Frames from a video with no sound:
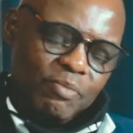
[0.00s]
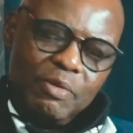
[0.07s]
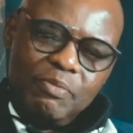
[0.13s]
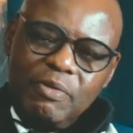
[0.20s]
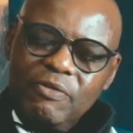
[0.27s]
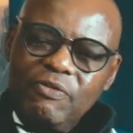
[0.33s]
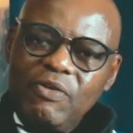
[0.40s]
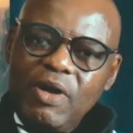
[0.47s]

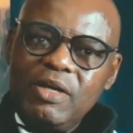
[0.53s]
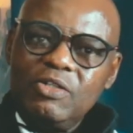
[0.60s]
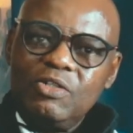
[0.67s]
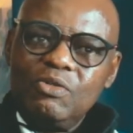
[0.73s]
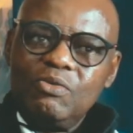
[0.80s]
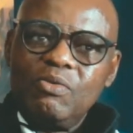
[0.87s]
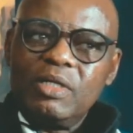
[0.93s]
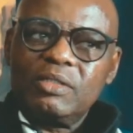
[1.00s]
people find
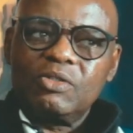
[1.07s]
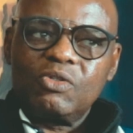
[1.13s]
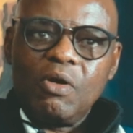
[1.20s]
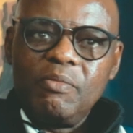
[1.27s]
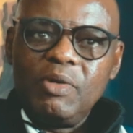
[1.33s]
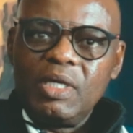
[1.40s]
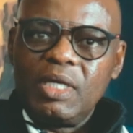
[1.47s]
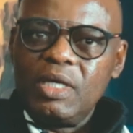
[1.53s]
you? What
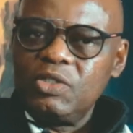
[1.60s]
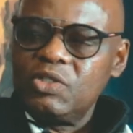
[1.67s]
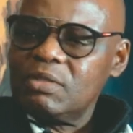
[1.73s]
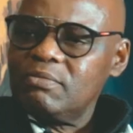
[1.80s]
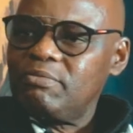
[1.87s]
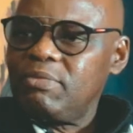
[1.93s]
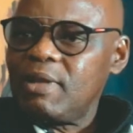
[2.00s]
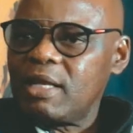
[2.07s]

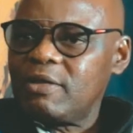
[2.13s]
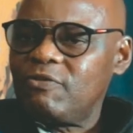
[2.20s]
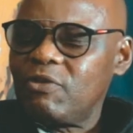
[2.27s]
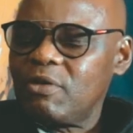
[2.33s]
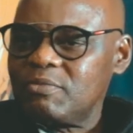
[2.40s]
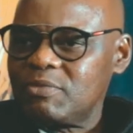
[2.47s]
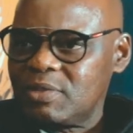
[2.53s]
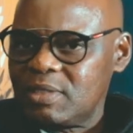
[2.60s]
communication
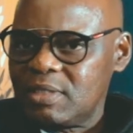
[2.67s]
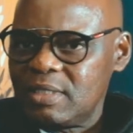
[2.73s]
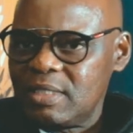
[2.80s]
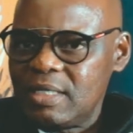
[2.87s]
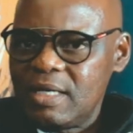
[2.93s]
platforms